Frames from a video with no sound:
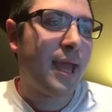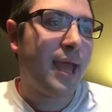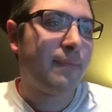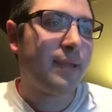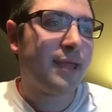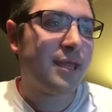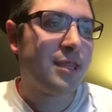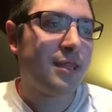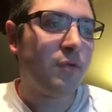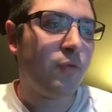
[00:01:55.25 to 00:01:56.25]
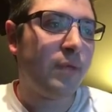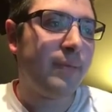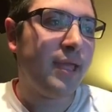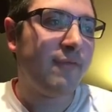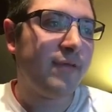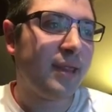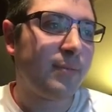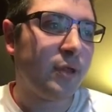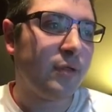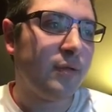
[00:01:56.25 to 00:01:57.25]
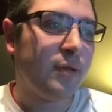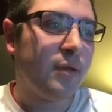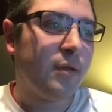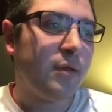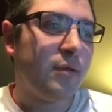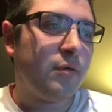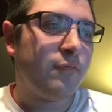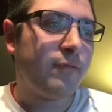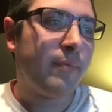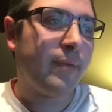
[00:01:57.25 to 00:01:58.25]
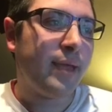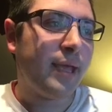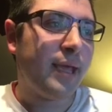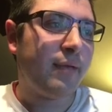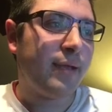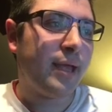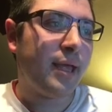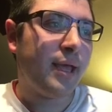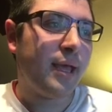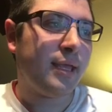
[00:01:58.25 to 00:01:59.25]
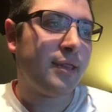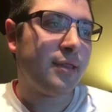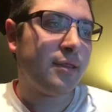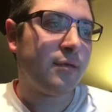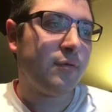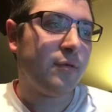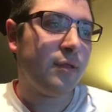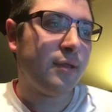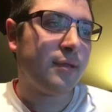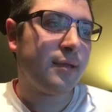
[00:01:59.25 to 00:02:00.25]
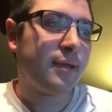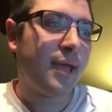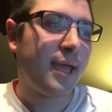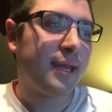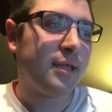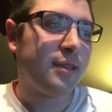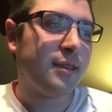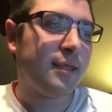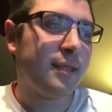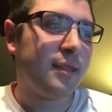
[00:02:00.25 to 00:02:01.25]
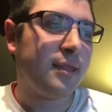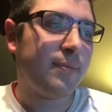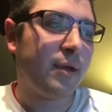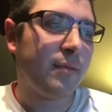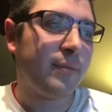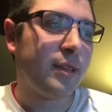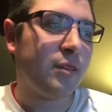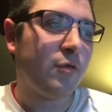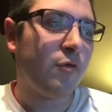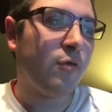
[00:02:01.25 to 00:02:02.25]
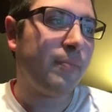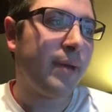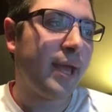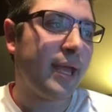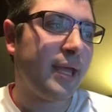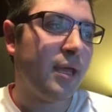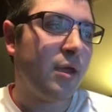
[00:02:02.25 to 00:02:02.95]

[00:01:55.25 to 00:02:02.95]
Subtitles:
Applications will be available from area high school guidance departments or by